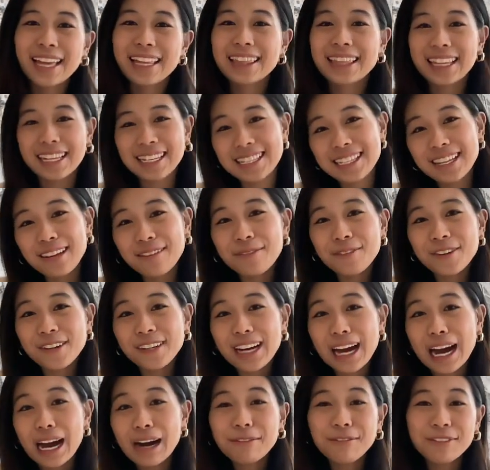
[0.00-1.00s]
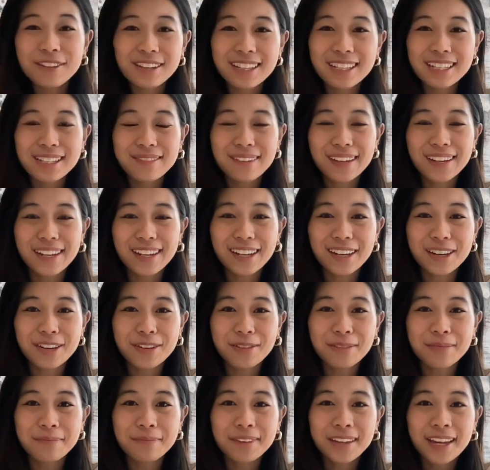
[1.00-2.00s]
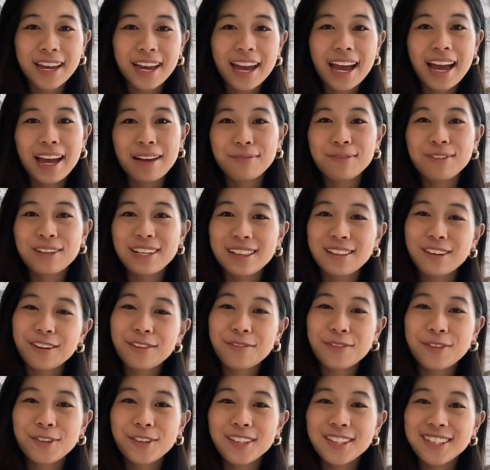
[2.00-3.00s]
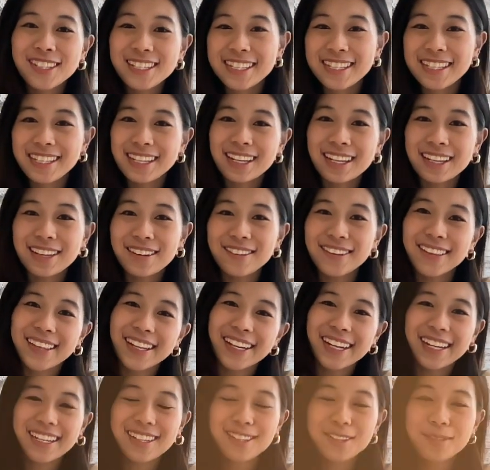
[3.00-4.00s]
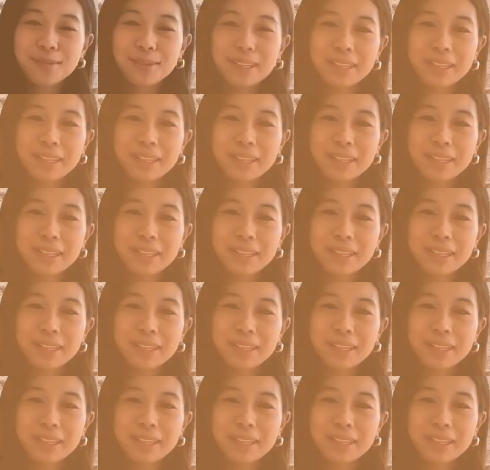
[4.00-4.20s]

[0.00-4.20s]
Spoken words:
That's it for now for this video, and we look forward to seeing you in the next one.